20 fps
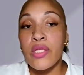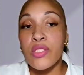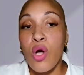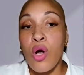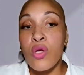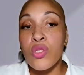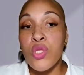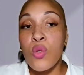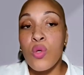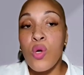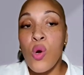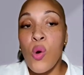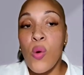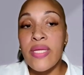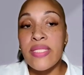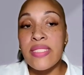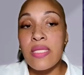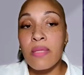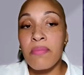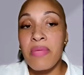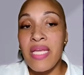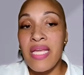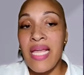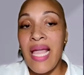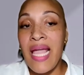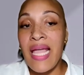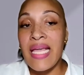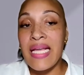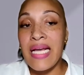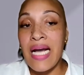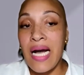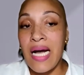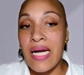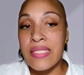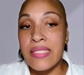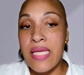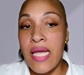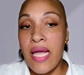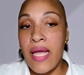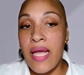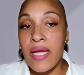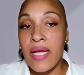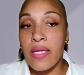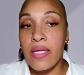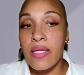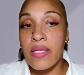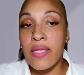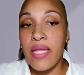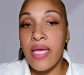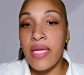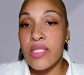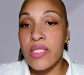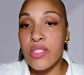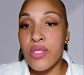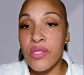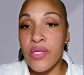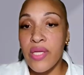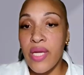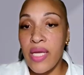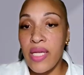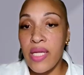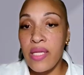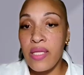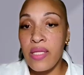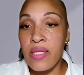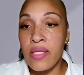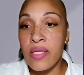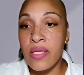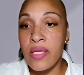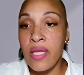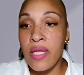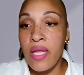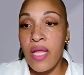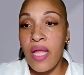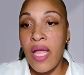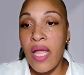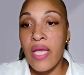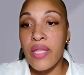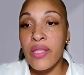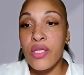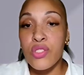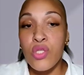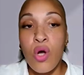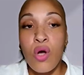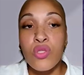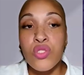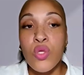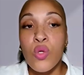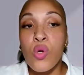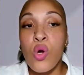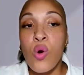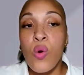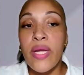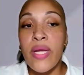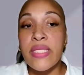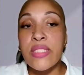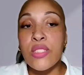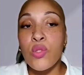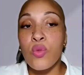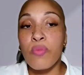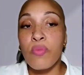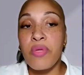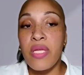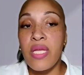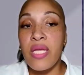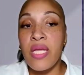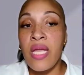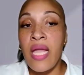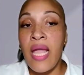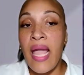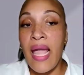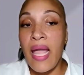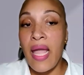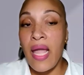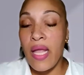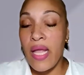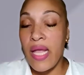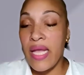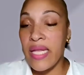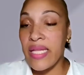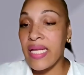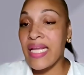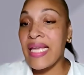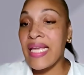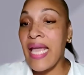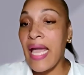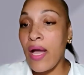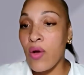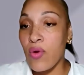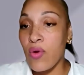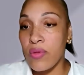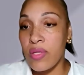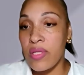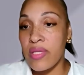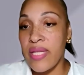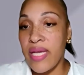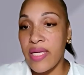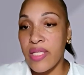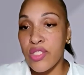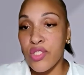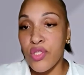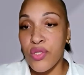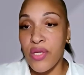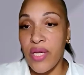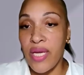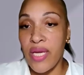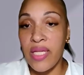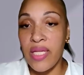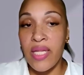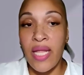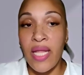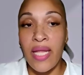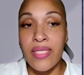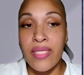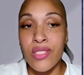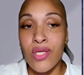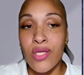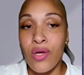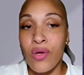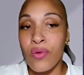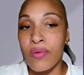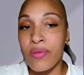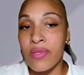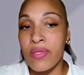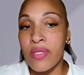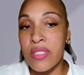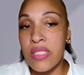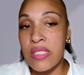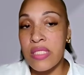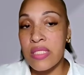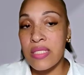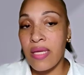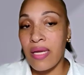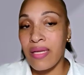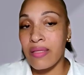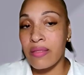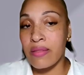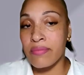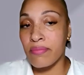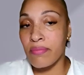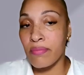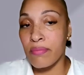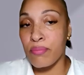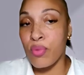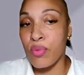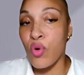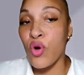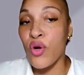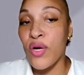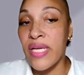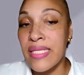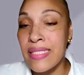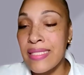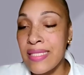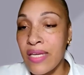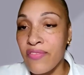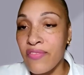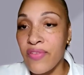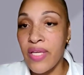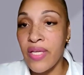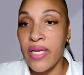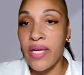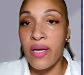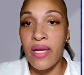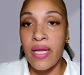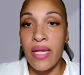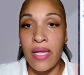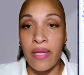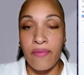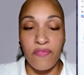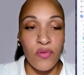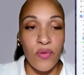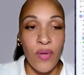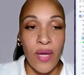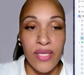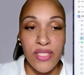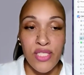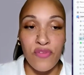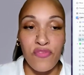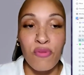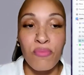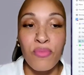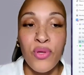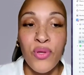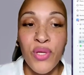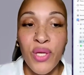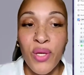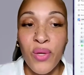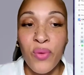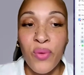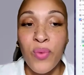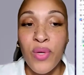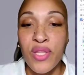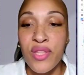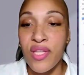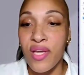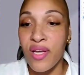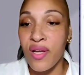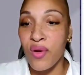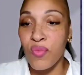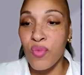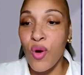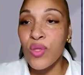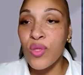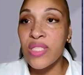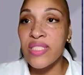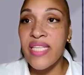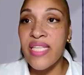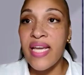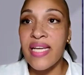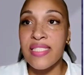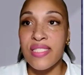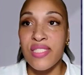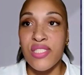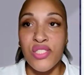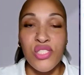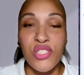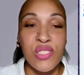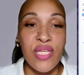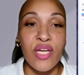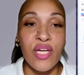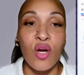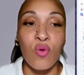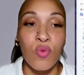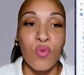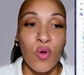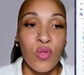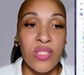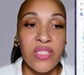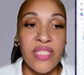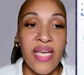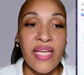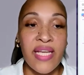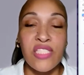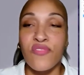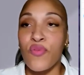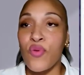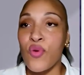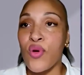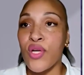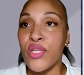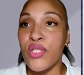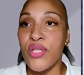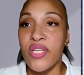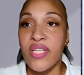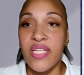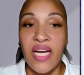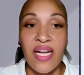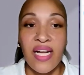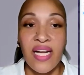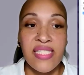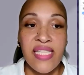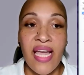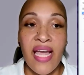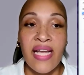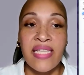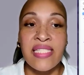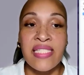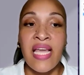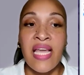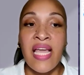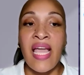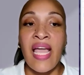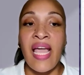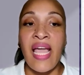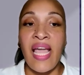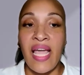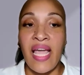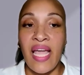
There's also going to be a contact that is created, and there's also going to be an account that is created. And so this is kind of boring stuff here. If you guys are familiar with a Rolodex, this is just like a Rolodex for your contacts